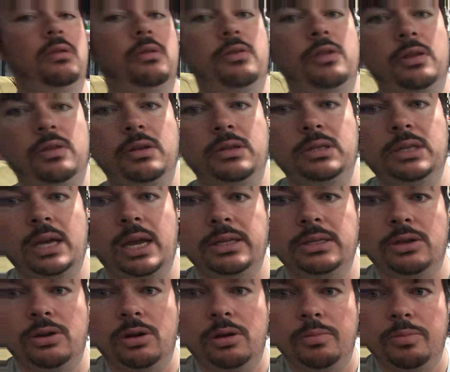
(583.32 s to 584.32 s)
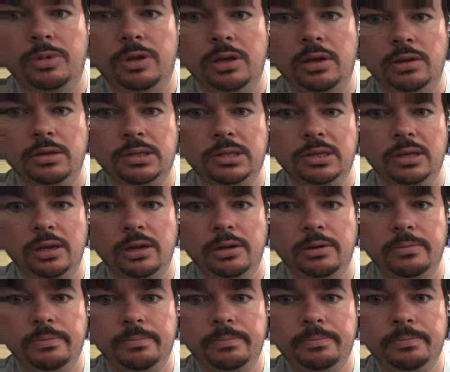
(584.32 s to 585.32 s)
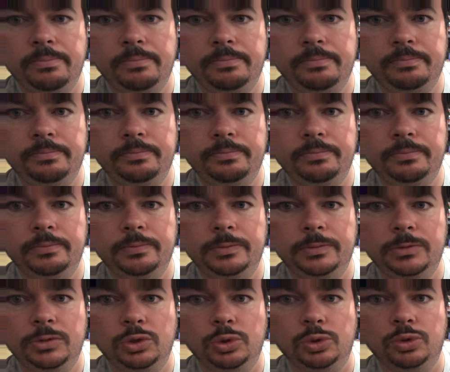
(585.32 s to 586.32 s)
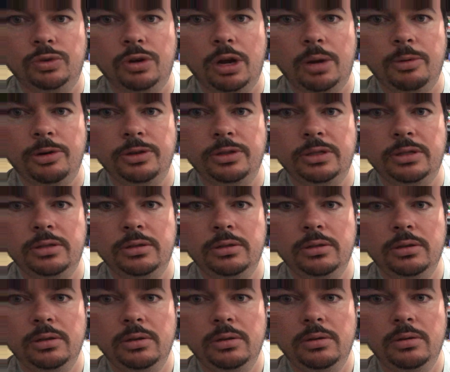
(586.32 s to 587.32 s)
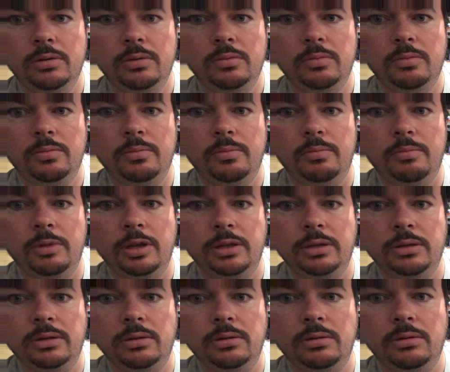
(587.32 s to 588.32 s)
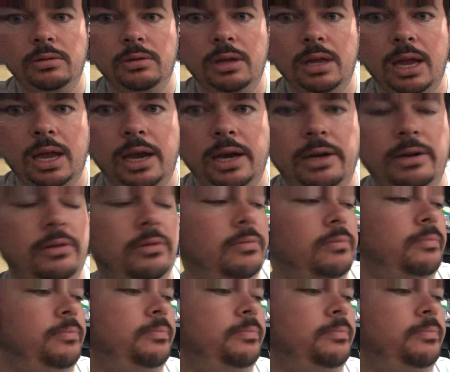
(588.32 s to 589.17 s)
I think this guy's gonna be a stud. Bruce Roberts, mint 9.